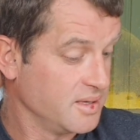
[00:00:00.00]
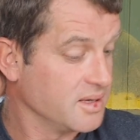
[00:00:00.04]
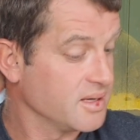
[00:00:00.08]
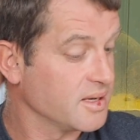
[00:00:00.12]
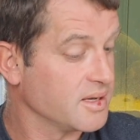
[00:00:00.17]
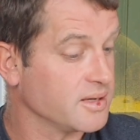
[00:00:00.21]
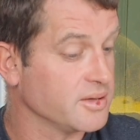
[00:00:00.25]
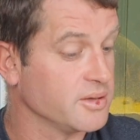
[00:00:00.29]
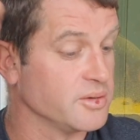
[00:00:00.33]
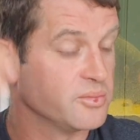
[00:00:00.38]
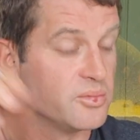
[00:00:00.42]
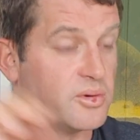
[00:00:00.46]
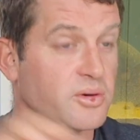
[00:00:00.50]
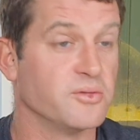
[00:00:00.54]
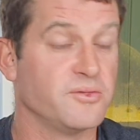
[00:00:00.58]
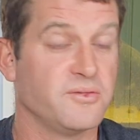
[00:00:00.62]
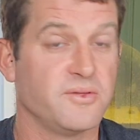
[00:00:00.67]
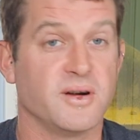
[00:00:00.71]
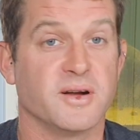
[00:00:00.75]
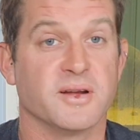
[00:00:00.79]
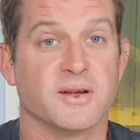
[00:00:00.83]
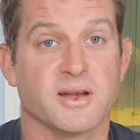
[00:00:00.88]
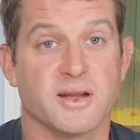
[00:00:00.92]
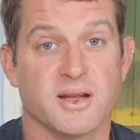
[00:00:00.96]
And you will
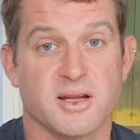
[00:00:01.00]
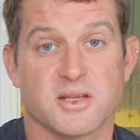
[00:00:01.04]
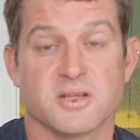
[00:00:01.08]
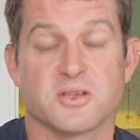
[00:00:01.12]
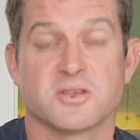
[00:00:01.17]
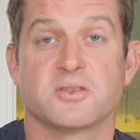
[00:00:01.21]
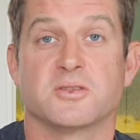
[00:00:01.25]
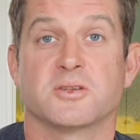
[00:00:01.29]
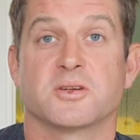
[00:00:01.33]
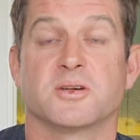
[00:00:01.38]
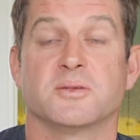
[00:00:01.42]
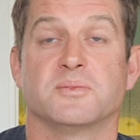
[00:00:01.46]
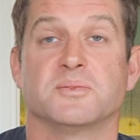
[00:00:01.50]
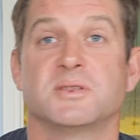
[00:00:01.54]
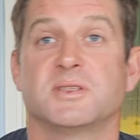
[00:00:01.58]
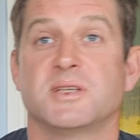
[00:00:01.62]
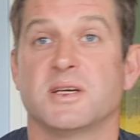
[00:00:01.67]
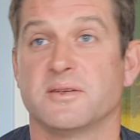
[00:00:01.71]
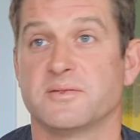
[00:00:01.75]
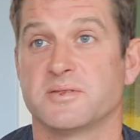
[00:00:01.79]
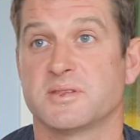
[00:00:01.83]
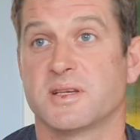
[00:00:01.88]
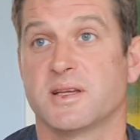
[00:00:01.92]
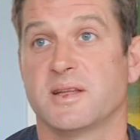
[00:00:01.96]
find they just hook
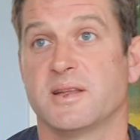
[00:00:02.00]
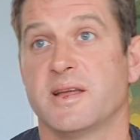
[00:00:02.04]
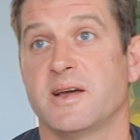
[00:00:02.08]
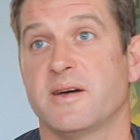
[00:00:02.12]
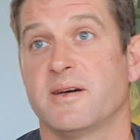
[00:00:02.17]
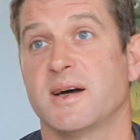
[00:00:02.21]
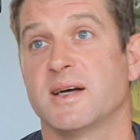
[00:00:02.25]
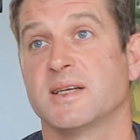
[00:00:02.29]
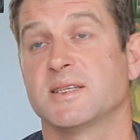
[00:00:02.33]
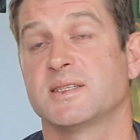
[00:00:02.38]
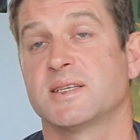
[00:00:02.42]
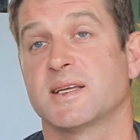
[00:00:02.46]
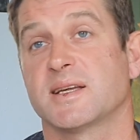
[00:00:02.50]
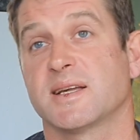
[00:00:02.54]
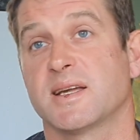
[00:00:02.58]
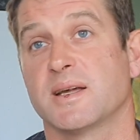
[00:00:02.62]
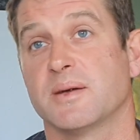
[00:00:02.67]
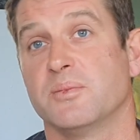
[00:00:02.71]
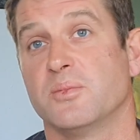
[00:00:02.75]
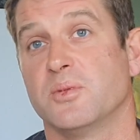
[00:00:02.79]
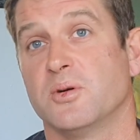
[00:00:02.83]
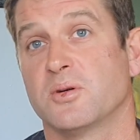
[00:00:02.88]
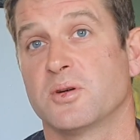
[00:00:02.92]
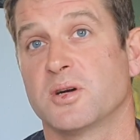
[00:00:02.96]
themselves. Now, as they
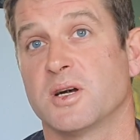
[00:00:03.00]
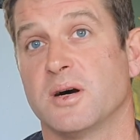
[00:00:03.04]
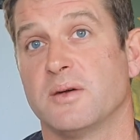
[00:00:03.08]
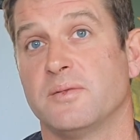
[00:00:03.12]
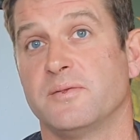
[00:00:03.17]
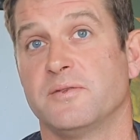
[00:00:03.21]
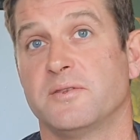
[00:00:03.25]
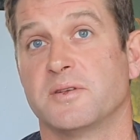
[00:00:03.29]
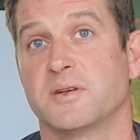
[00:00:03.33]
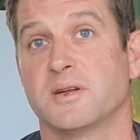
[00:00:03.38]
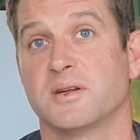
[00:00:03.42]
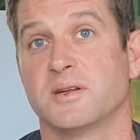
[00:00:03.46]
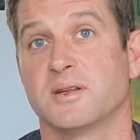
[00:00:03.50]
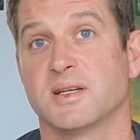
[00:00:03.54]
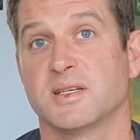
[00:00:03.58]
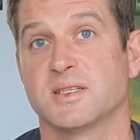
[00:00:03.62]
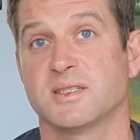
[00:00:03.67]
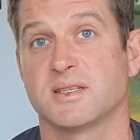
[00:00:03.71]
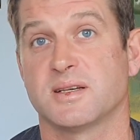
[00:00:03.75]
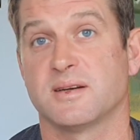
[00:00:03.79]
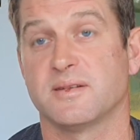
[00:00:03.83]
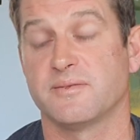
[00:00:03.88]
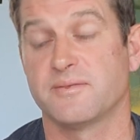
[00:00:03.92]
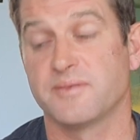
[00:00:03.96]
get more confident and they
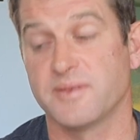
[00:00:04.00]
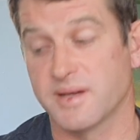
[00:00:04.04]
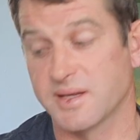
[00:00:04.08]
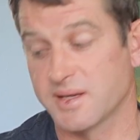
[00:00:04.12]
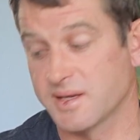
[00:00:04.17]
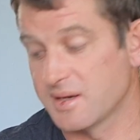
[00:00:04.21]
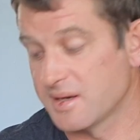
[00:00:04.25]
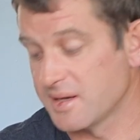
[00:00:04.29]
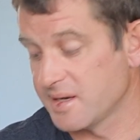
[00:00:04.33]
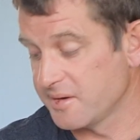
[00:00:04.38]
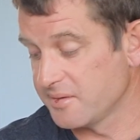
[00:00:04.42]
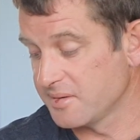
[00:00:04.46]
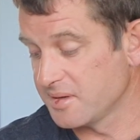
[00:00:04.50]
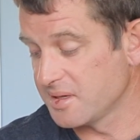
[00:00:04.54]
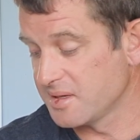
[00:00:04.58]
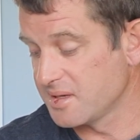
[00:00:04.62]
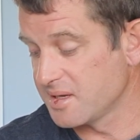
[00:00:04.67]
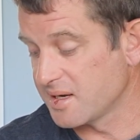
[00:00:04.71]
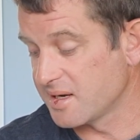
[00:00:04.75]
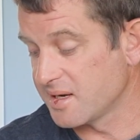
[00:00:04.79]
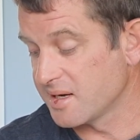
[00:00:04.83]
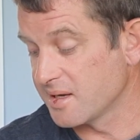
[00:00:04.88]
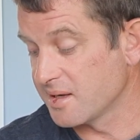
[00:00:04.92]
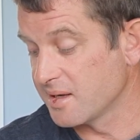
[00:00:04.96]
start feeding that in the
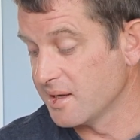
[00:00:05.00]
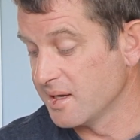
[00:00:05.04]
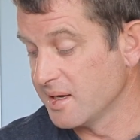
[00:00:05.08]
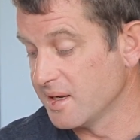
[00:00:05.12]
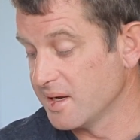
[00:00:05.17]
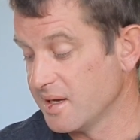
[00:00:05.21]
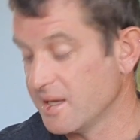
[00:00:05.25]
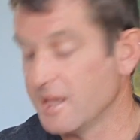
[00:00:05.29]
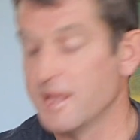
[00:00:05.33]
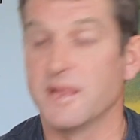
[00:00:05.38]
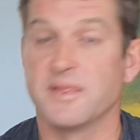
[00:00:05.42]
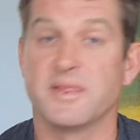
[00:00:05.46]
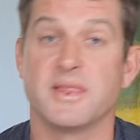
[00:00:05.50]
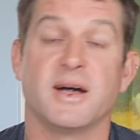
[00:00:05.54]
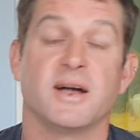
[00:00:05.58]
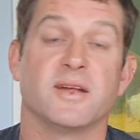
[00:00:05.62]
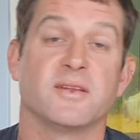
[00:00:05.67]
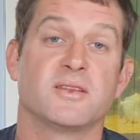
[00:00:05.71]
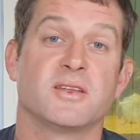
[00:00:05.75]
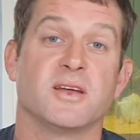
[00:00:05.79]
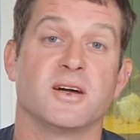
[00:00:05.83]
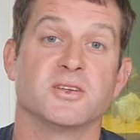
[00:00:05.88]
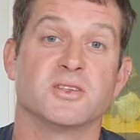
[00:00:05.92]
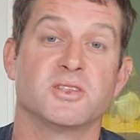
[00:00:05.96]
day,
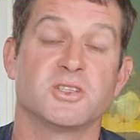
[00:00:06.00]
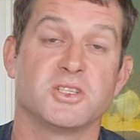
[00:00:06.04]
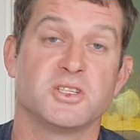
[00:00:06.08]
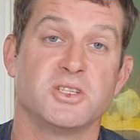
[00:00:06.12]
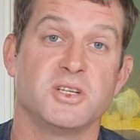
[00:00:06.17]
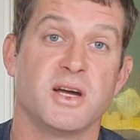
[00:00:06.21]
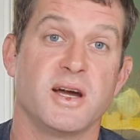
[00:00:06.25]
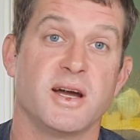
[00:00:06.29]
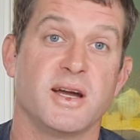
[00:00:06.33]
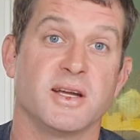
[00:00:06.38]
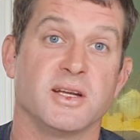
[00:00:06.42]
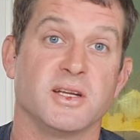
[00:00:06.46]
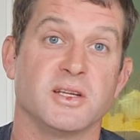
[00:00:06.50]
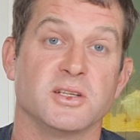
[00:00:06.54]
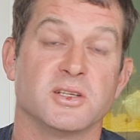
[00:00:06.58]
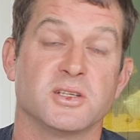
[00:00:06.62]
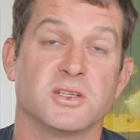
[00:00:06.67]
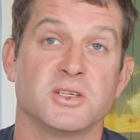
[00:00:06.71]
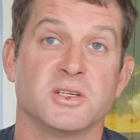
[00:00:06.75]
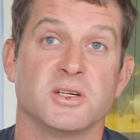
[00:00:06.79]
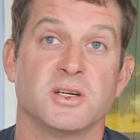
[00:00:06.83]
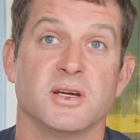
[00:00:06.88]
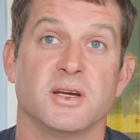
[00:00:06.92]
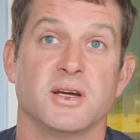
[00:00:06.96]
that does
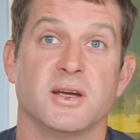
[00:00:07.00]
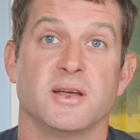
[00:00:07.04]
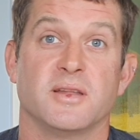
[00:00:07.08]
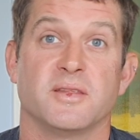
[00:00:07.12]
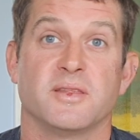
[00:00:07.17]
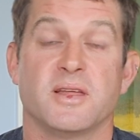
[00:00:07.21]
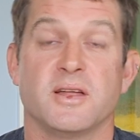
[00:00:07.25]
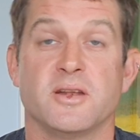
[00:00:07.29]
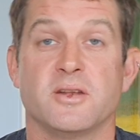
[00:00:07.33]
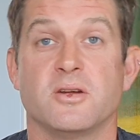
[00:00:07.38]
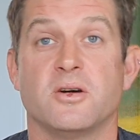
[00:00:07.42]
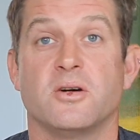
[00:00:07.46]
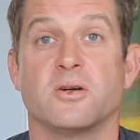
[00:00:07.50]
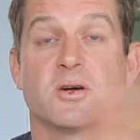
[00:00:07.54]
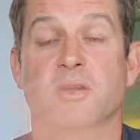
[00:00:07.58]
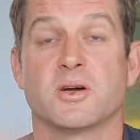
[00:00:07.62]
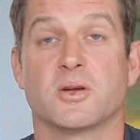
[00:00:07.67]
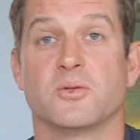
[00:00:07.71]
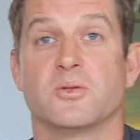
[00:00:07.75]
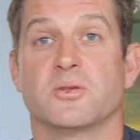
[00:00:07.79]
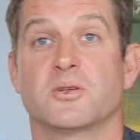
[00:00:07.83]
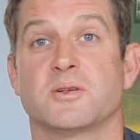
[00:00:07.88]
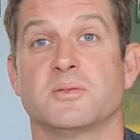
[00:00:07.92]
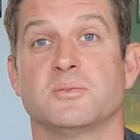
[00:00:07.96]
change. They're not going
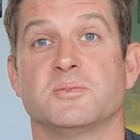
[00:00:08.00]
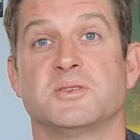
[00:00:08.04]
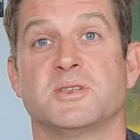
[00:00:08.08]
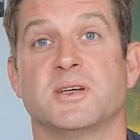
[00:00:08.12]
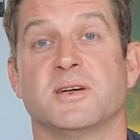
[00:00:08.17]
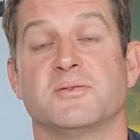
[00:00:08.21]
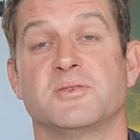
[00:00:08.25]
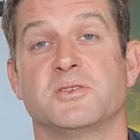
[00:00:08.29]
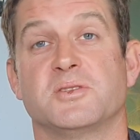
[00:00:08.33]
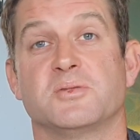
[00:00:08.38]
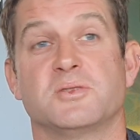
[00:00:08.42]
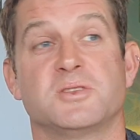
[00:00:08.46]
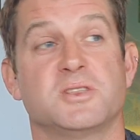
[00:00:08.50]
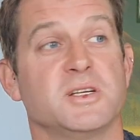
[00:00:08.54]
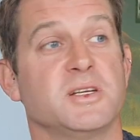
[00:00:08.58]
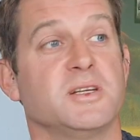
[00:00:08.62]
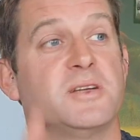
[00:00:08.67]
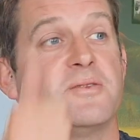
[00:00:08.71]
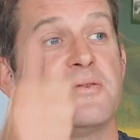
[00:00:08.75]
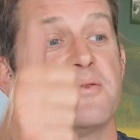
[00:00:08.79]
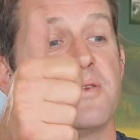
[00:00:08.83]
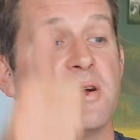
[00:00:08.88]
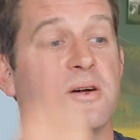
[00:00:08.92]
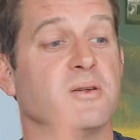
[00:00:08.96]
to hook themselves. You'll see
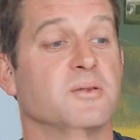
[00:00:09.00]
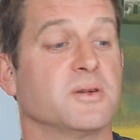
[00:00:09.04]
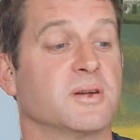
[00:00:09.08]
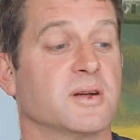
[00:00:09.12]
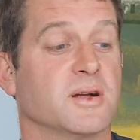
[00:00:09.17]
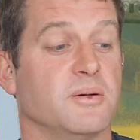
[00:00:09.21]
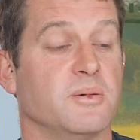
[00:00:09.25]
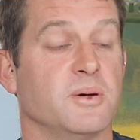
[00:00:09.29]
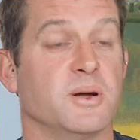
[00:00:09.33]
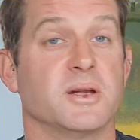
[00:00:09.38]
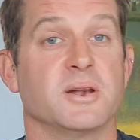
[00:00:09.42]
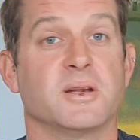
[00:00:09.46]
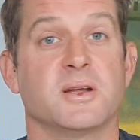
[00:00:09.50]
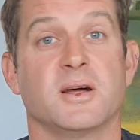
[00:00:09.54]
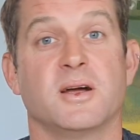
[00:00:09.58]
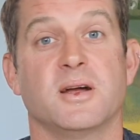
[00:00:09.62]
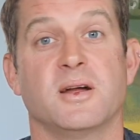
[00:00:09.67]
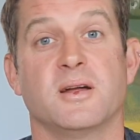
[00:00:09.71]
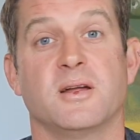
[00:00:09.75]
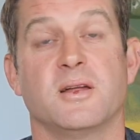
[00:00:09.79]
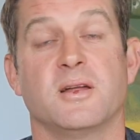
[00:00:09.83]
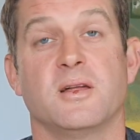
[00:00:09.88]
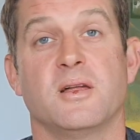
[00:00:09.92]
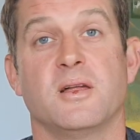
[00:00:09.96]
your float go
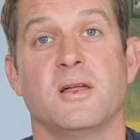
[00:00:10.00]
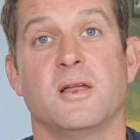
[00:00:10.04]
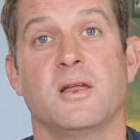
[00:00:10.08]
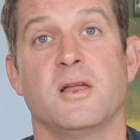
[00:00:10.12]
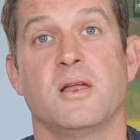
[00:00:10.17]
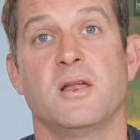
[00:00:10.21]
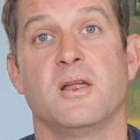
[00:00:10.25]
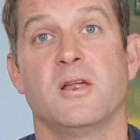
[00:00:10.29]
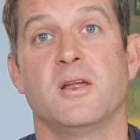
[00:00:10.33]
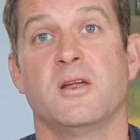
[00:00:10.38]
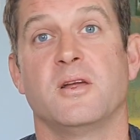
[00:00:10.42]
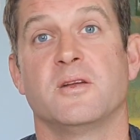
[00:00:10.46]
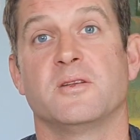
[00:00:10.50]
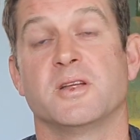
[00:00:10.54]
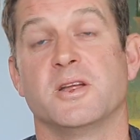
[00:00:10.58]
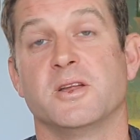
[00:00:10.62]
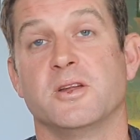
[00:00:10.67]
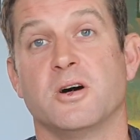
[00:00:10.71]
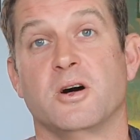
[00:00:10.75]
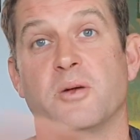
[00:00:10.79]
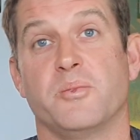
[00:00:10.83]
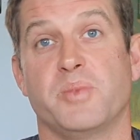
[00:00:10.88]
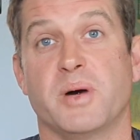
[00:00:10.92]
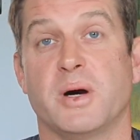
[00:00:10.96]
under, and they're
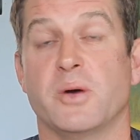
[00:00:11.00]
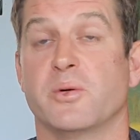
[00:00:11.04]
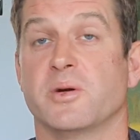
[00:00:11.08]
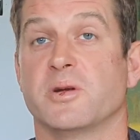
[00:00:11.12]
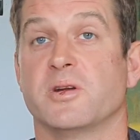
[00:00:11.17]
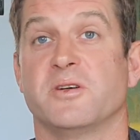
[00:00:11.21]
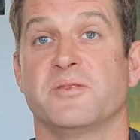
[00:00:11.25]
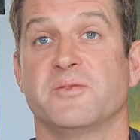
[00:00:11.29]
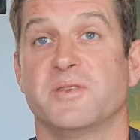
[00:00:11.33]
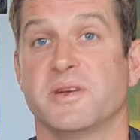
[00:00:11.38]
not bolting off